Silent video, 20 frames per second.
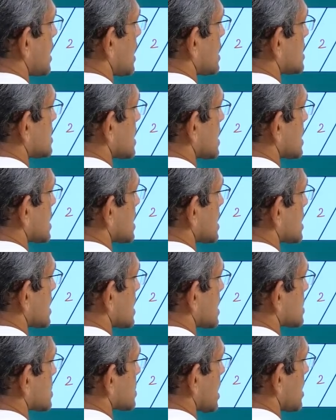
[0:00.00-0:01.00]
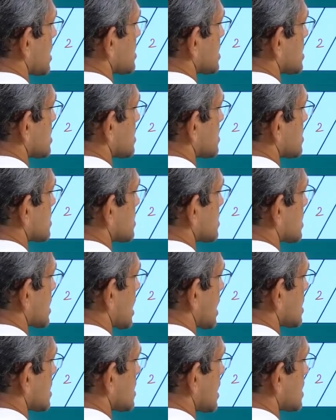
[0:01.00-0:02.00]
I take it as,
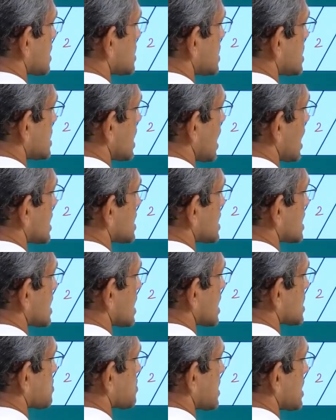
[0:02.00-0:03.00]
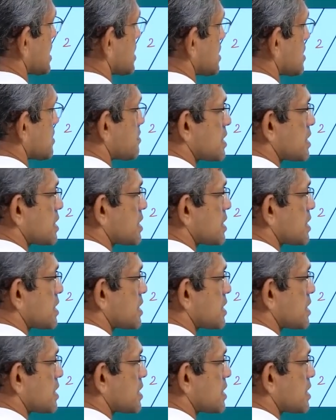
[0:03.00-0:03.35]
rather than T, I'll take it as P.